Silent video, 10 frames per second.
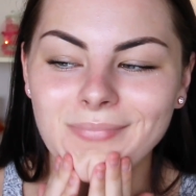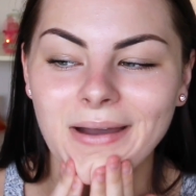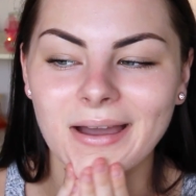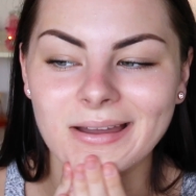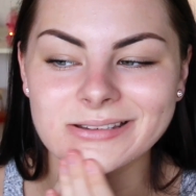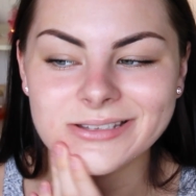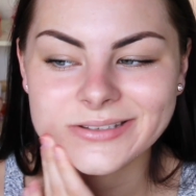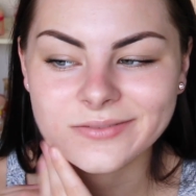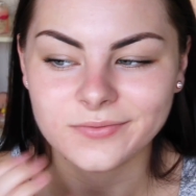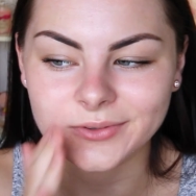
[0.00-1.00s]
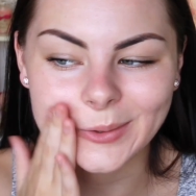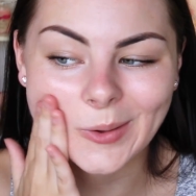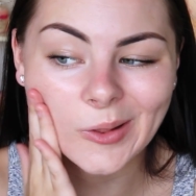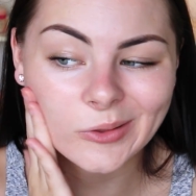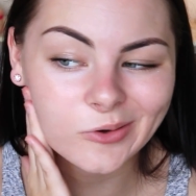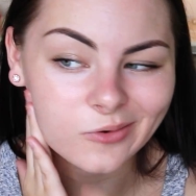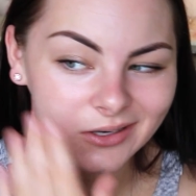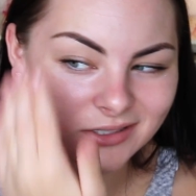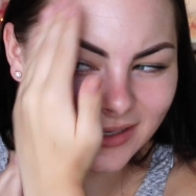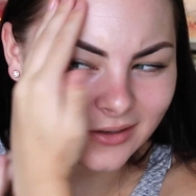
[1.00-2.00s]
but for the color
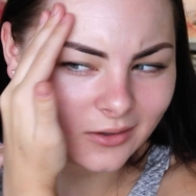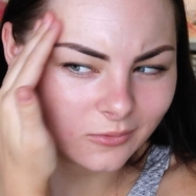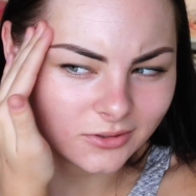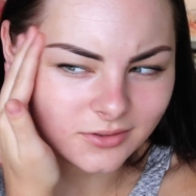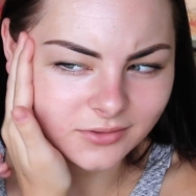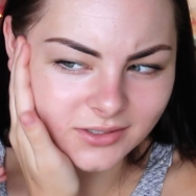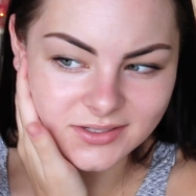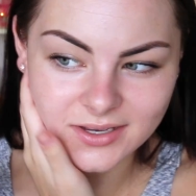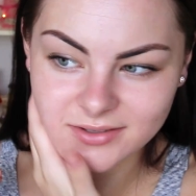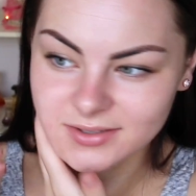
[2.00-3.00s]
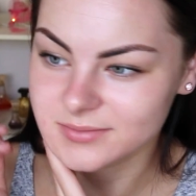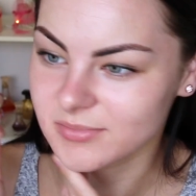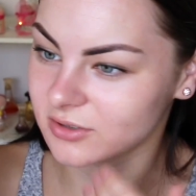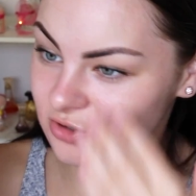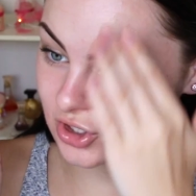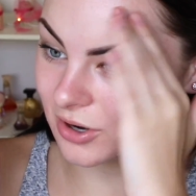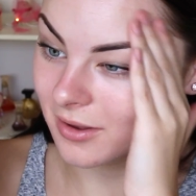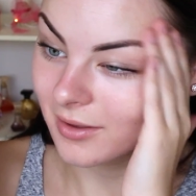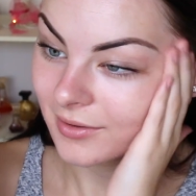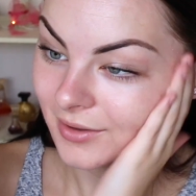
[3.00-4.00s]
correcting, I wouldn't really say it does much.
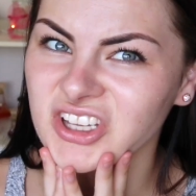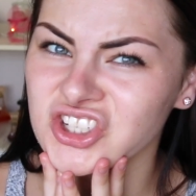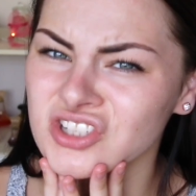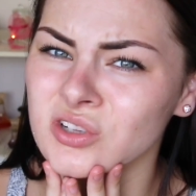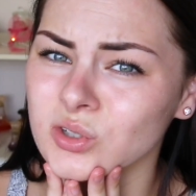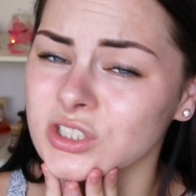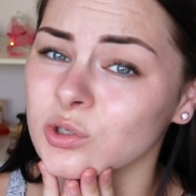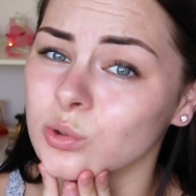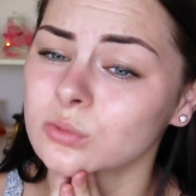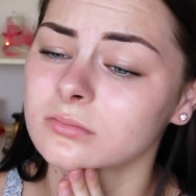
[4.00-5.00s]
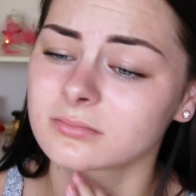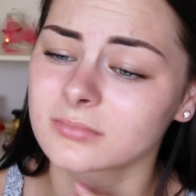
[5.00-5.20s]
It just looks cool.